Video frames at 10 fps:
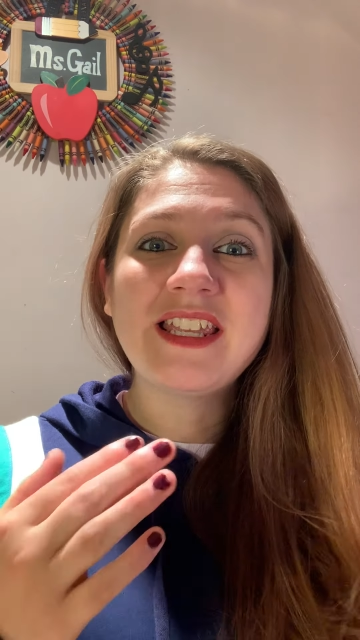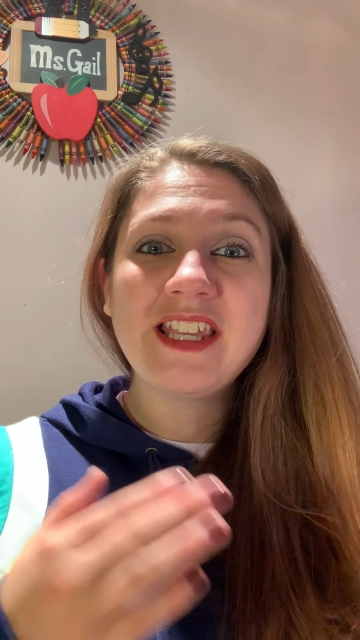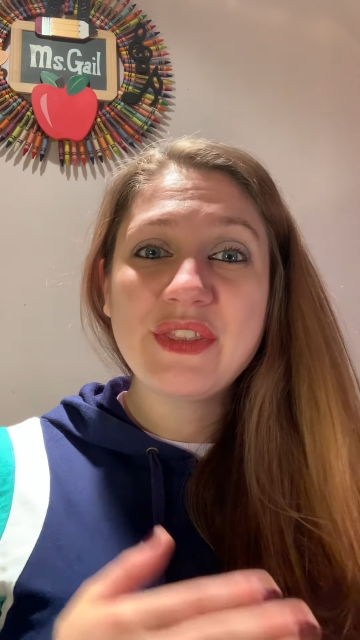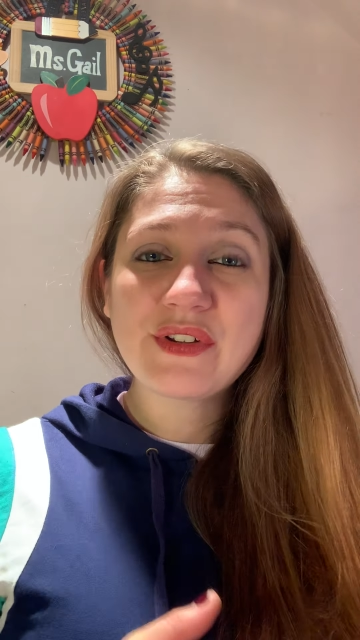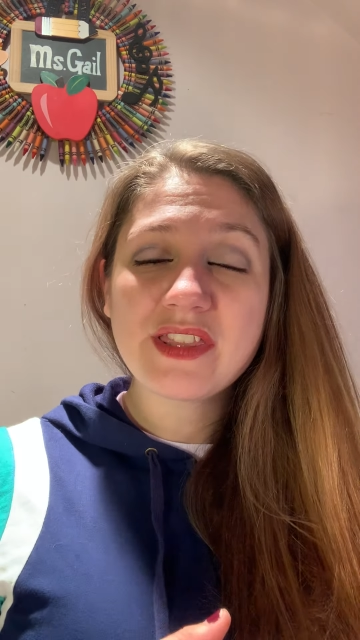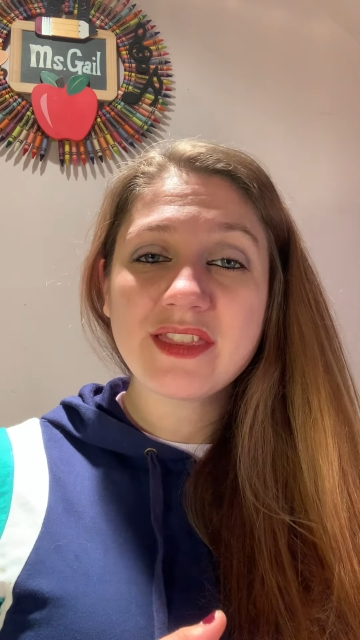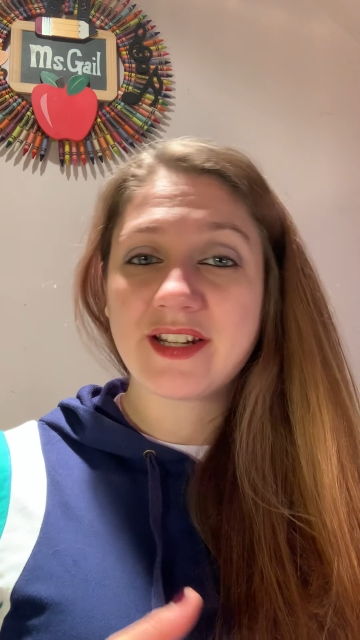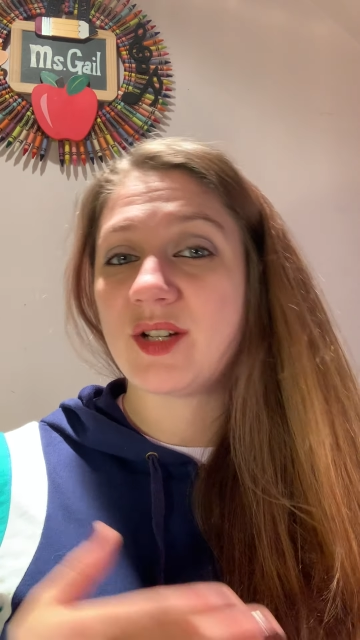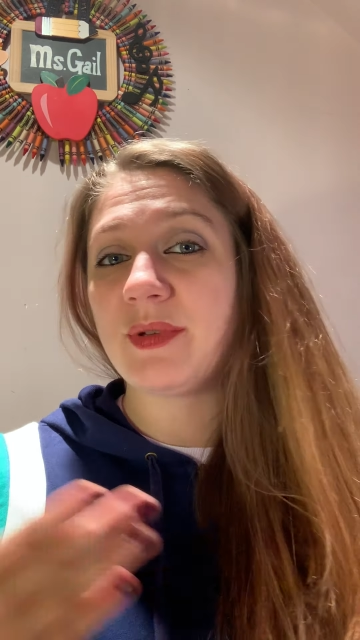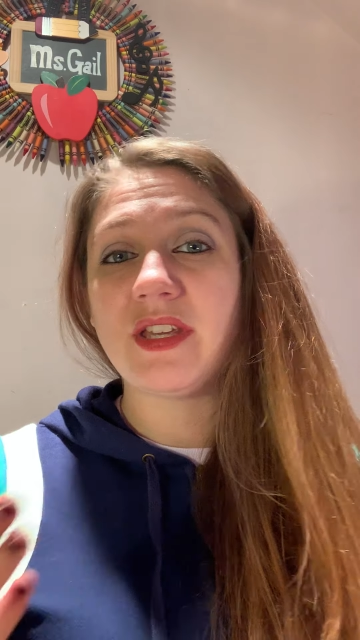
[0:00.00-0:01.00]
either in
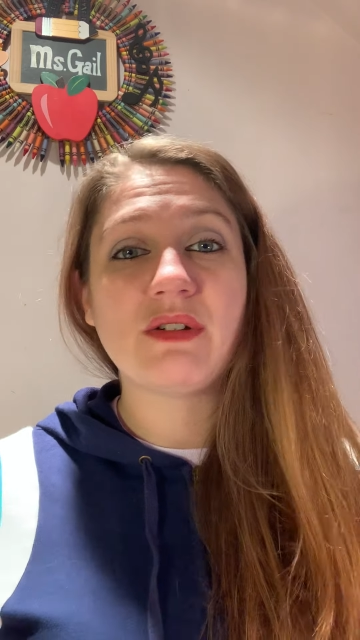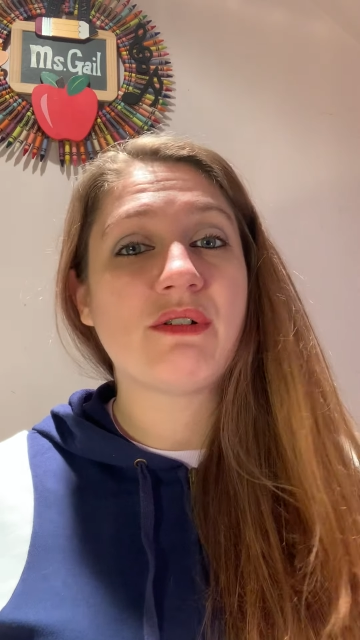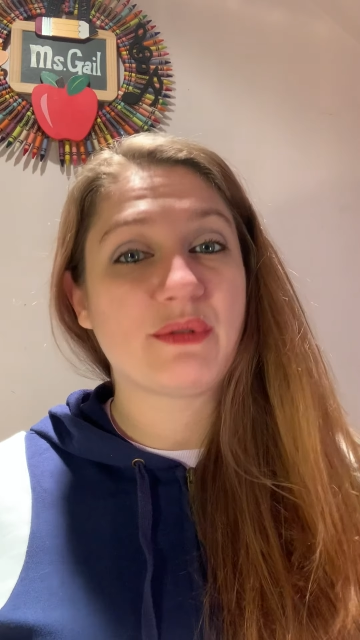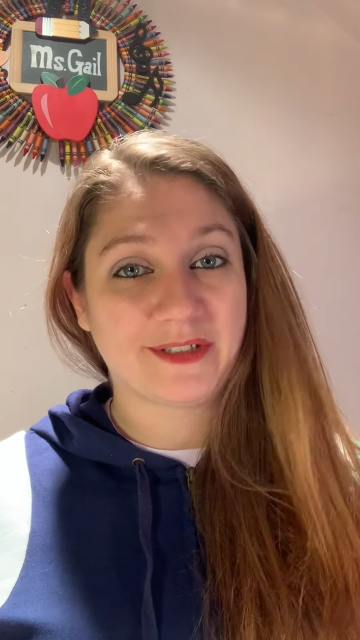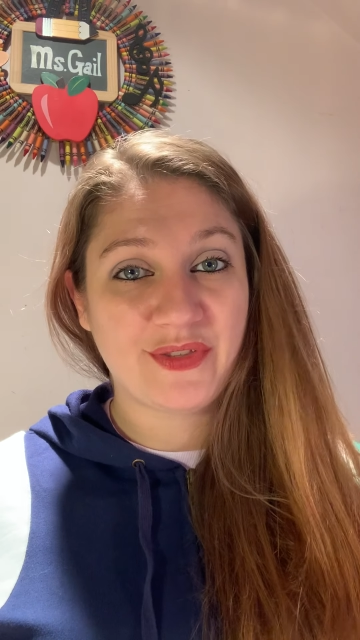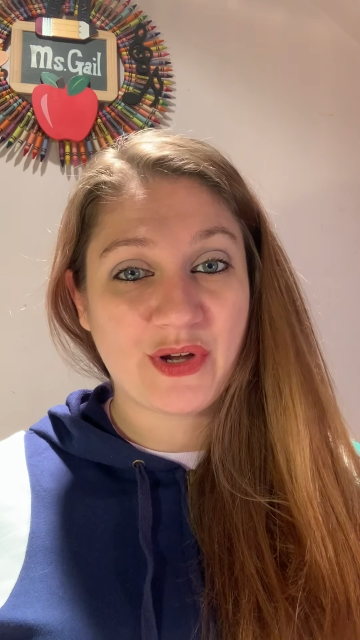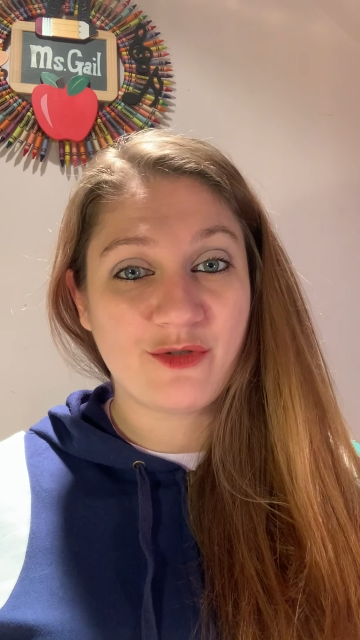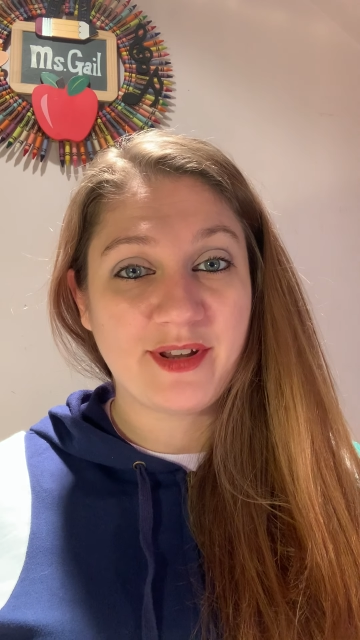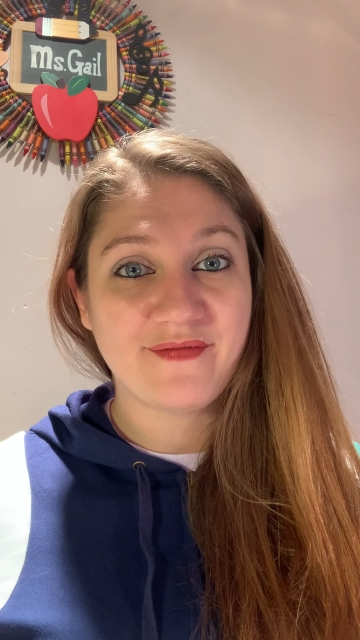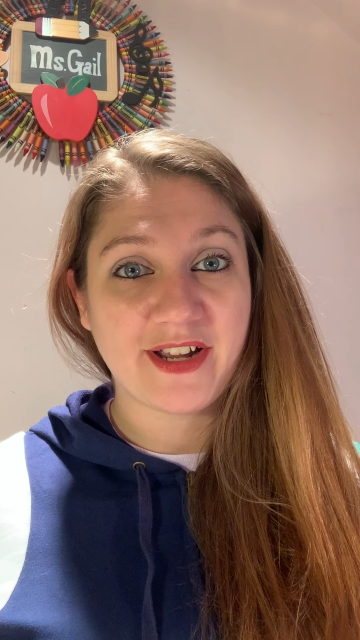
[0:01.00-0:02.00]
therapy or in the home
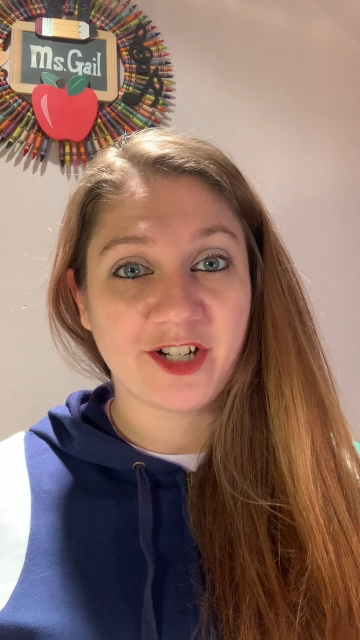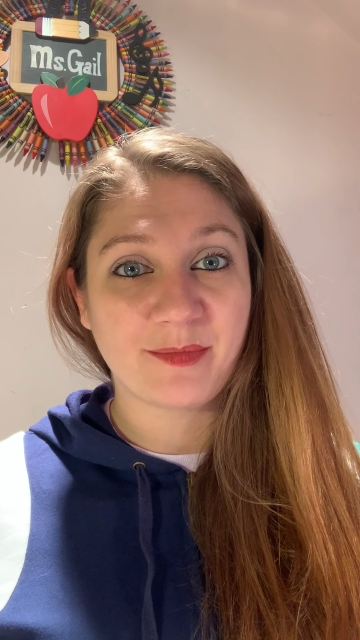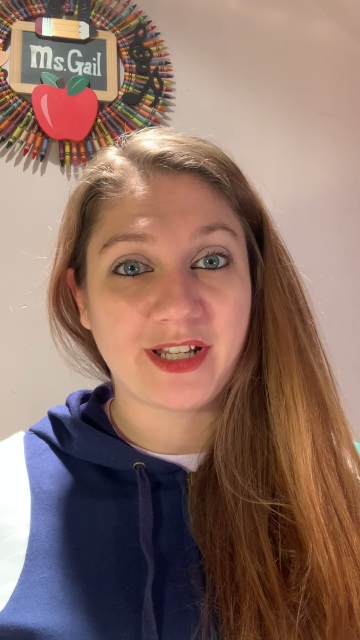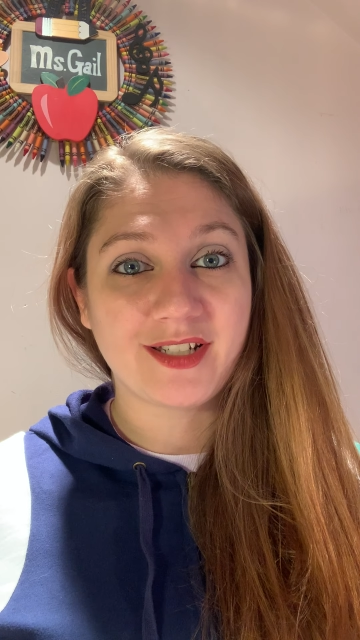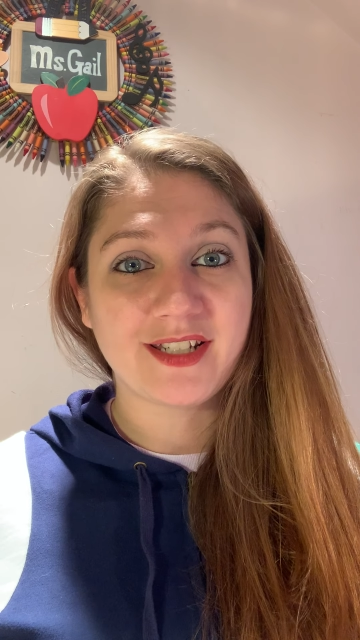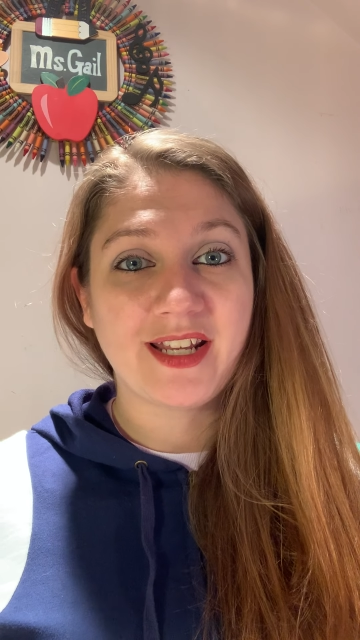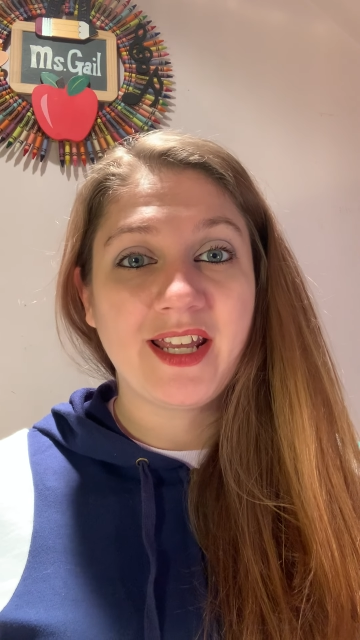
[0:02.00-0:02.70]
environment,